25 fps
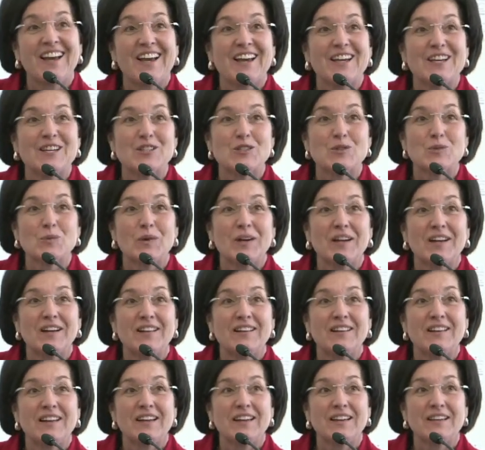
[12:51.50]
as
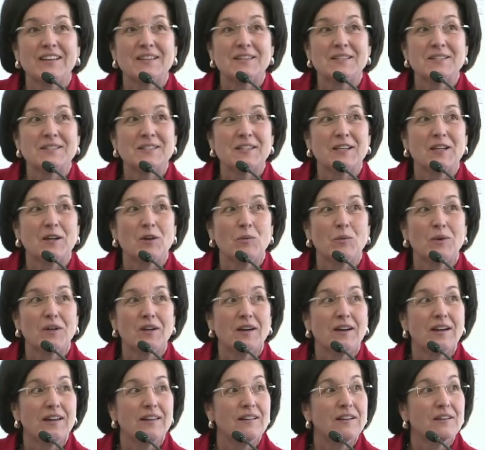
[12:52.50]
well as what
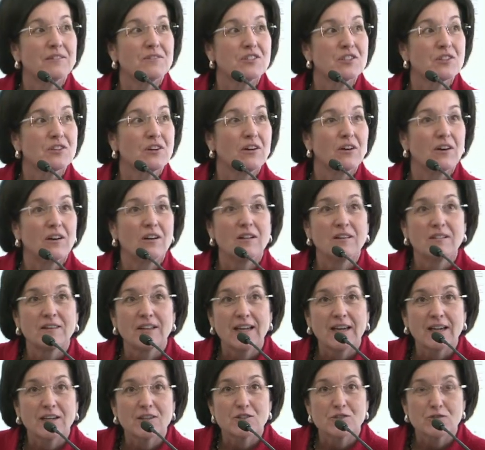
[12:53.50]
I love to call
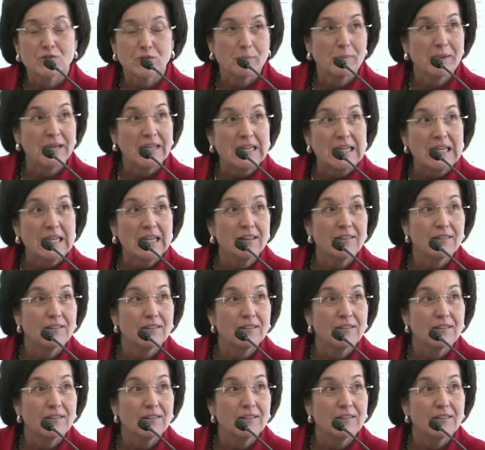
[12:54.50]
extra money,